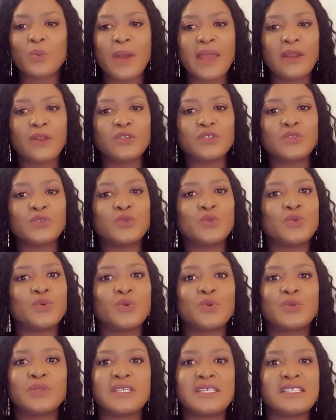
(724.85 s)
Why don't you
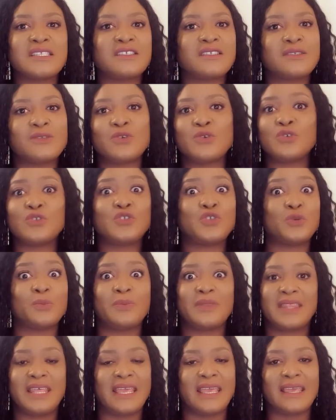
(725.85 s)
do this YouTube
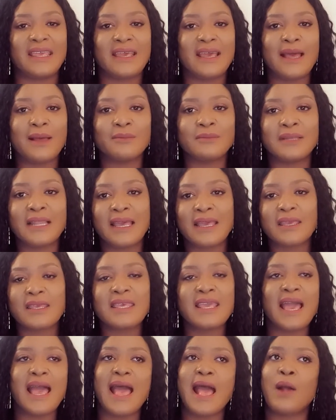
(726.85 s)
thing? I'm like,
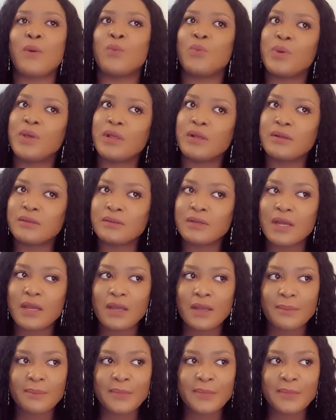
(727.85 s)
yeah, I will.